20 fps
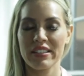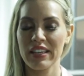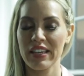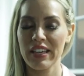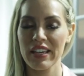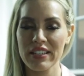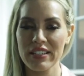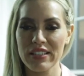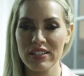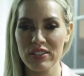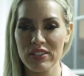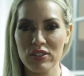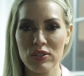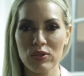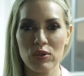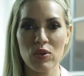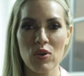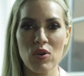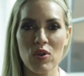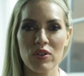kids to
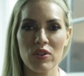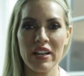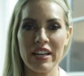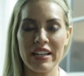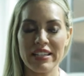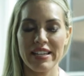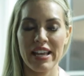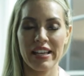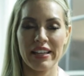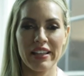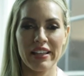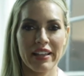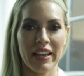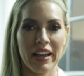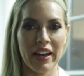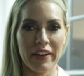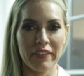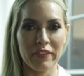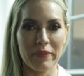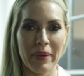school, taking
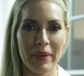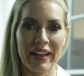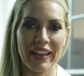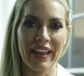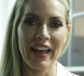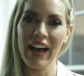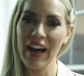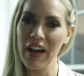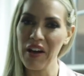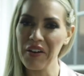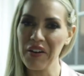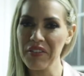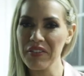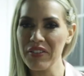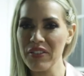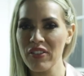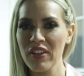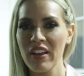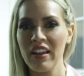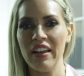care of my
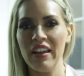health,